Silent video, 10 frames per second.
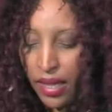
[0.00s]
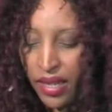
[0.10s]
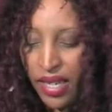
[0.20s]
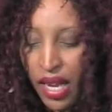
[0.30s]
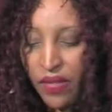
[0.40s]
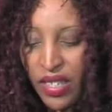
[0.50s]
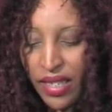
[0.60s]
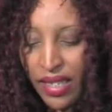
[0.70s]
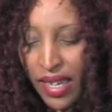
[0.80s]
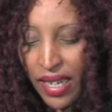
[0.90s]

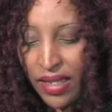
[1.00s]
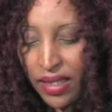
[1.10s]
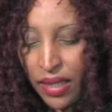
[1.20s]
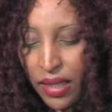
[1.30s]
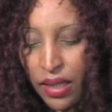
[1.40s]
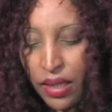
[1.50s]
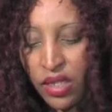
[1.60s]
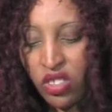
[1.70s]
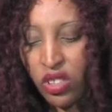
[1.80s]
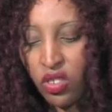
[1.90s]
navigating the
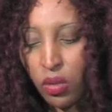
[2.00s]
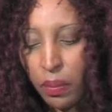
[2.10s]
jigsaw